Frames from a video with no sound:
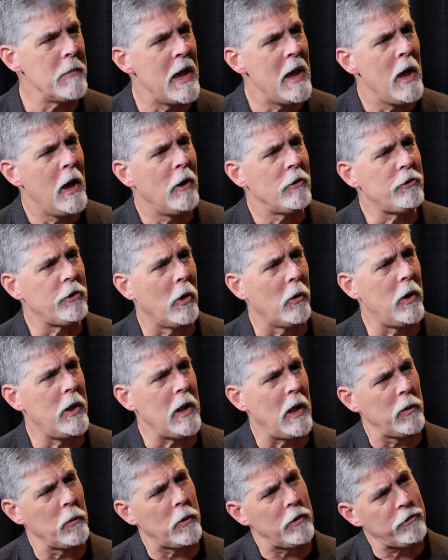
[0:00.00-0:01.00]
Mm-hmm. So, in
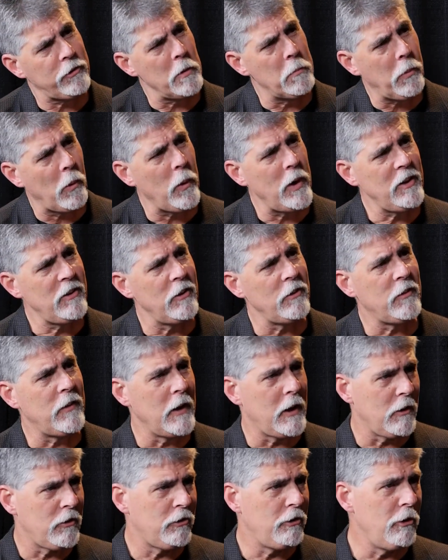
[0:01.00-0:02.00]
other words, the point is the
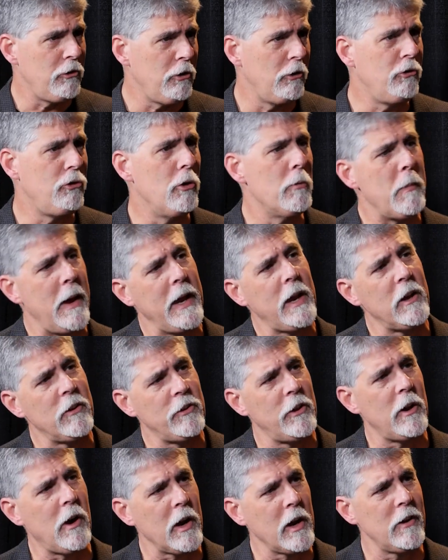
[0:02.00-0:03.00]
decisions you make as
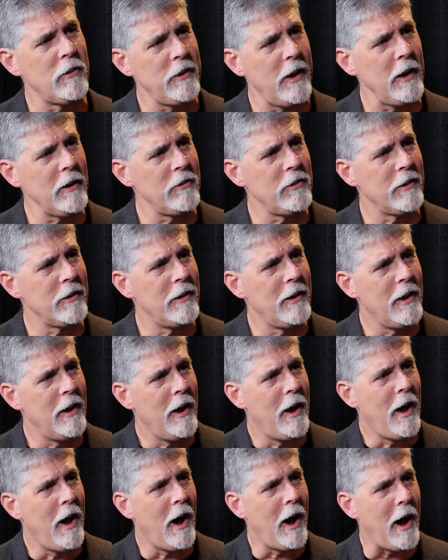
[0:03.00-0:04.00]
an architect
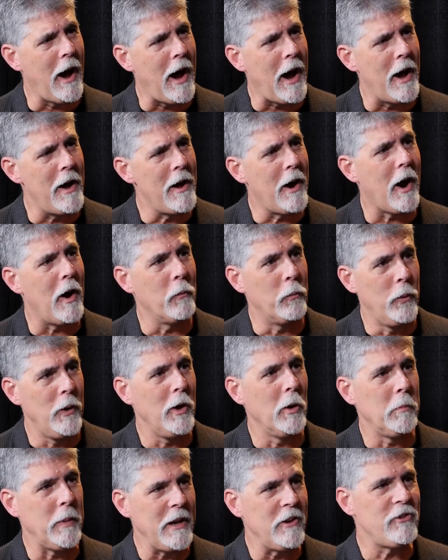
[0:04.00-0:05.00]

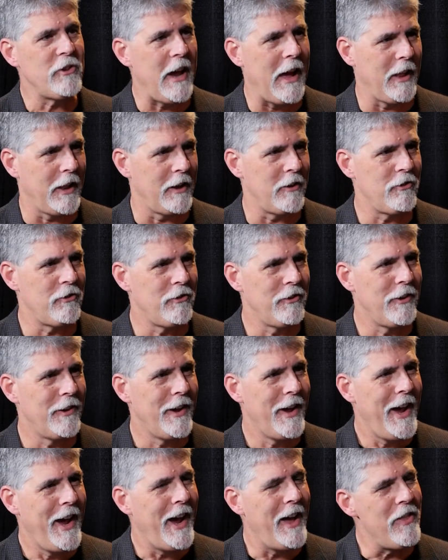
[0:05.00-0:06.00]
will be challenged.
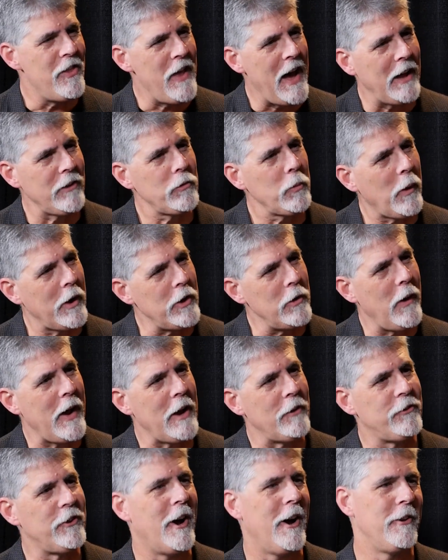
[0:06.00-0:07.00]
And that's why you
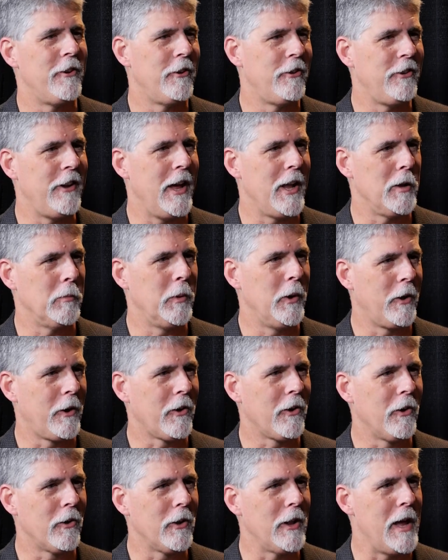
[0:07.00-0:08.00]
have to understand the
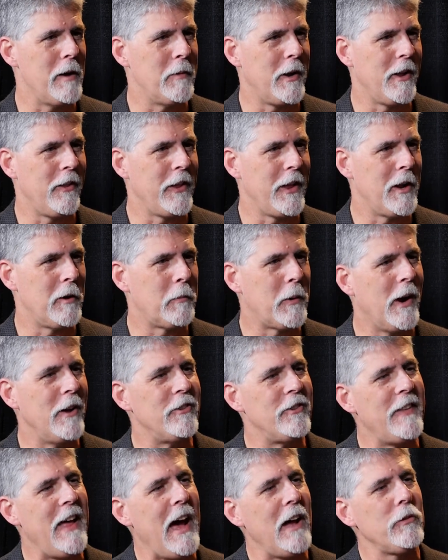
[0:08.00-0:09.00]
political climate of the
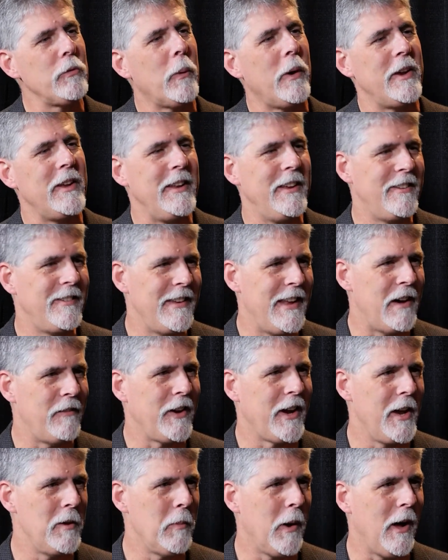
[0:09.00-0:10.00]
enterprise. That's why you need to
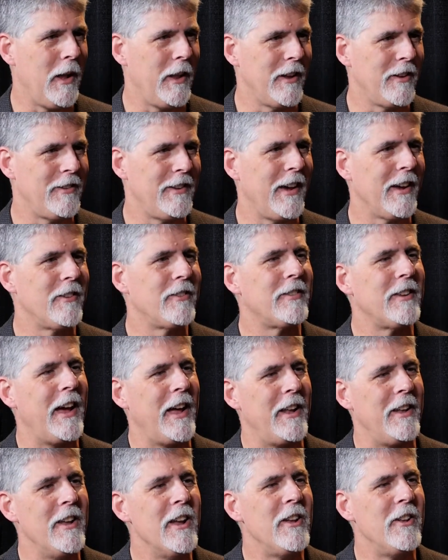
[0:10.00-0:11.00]
navigate politics
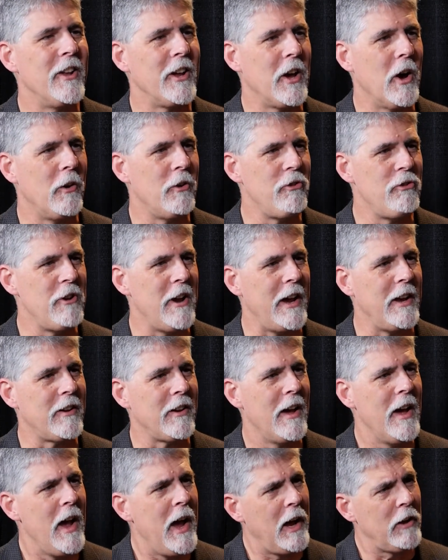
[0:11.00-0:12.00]
and negotiate.
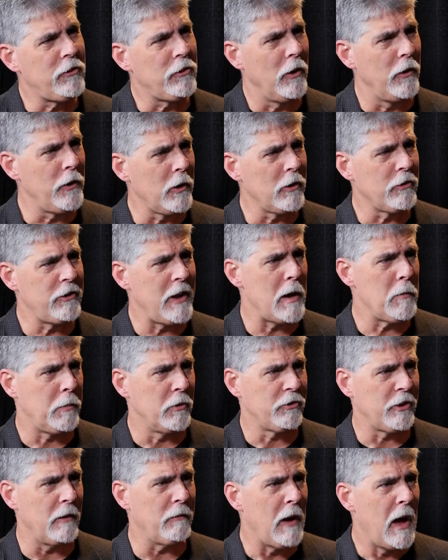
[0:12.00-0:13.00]
And so are
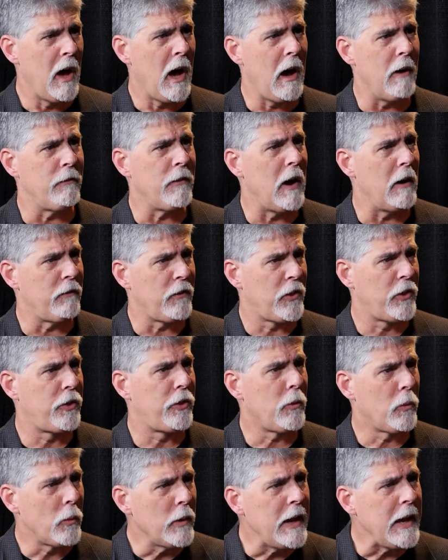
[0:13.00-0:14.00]
examples of
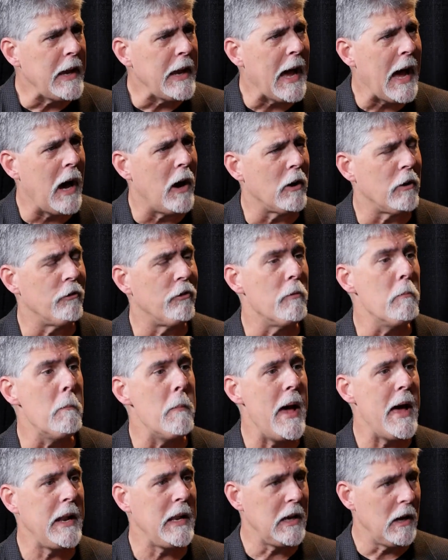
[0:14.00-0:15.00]
three out of
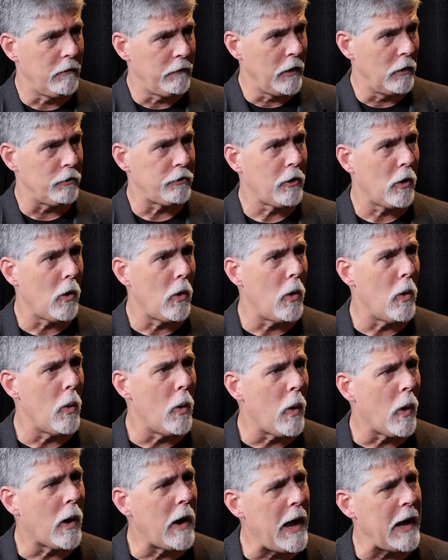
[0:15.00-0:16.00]
many of those, mm-hmm,
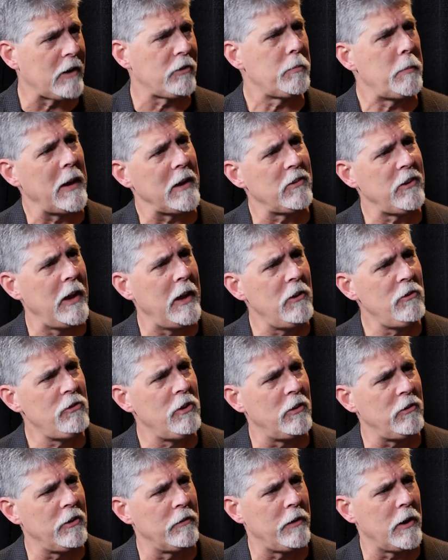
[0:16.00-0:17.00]
core
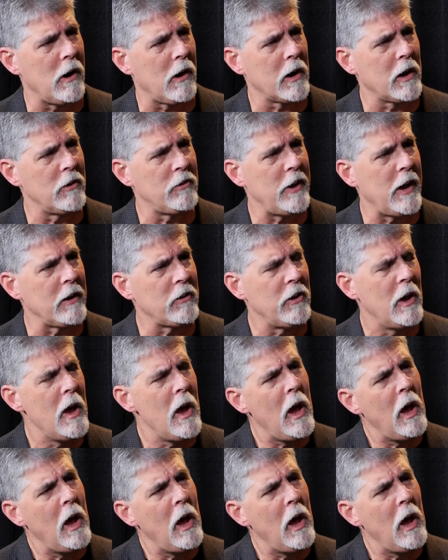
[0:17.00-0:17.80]
expectations of an architect.